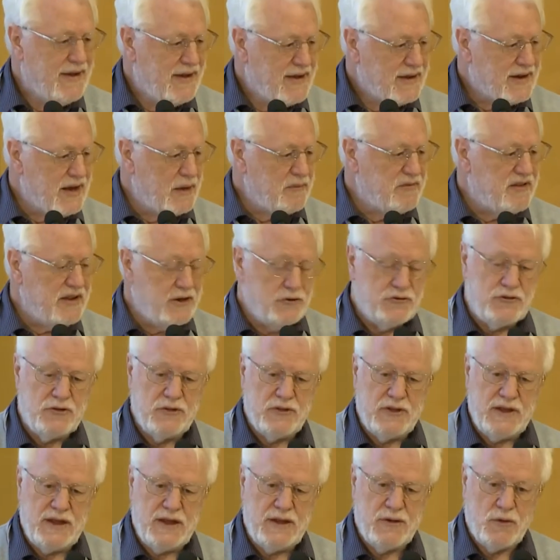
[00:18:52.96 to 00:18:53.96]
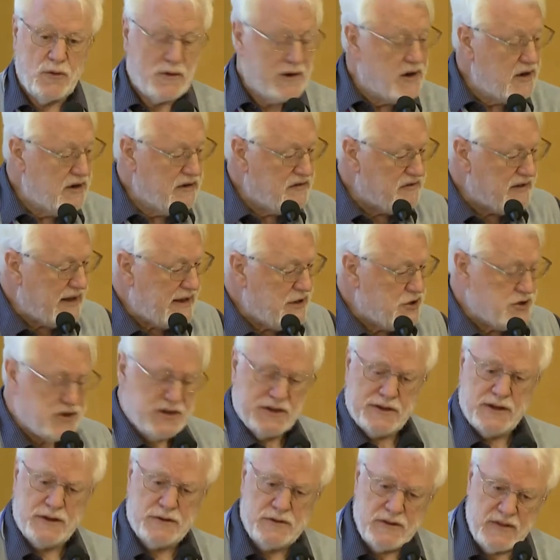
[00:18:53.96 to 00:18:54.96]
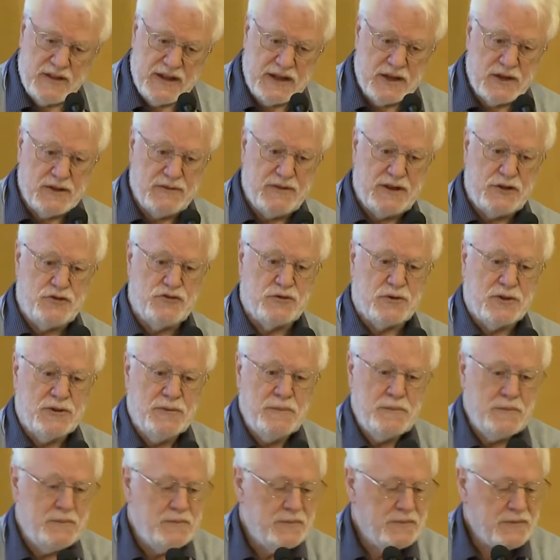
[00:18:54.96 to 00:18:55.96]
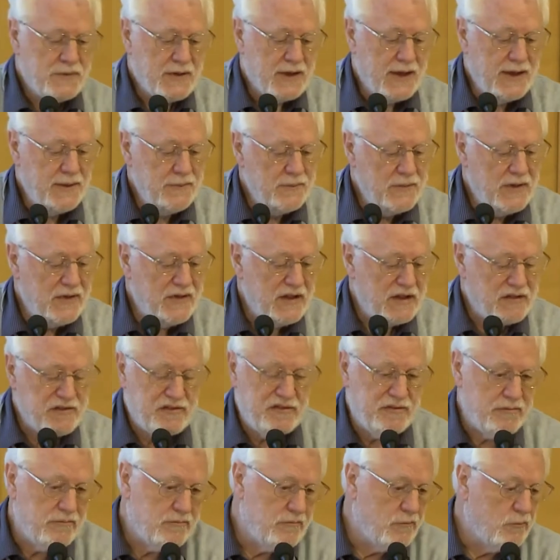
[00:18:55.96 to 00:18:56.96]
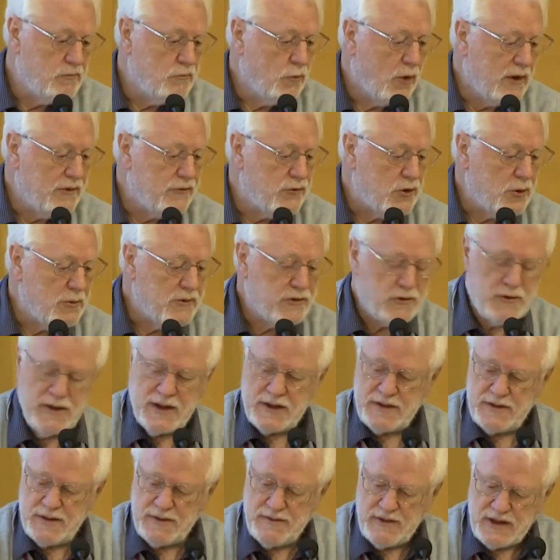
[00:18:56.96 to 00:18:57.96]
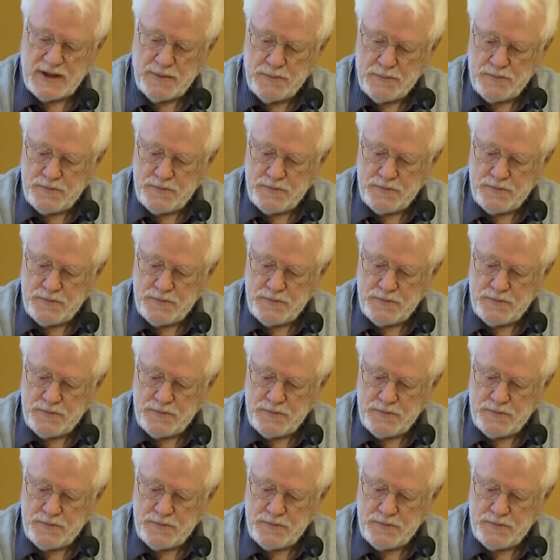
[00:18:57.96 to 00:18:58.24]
comes into the organization, into the individual. Okay, and that's one form of creativity.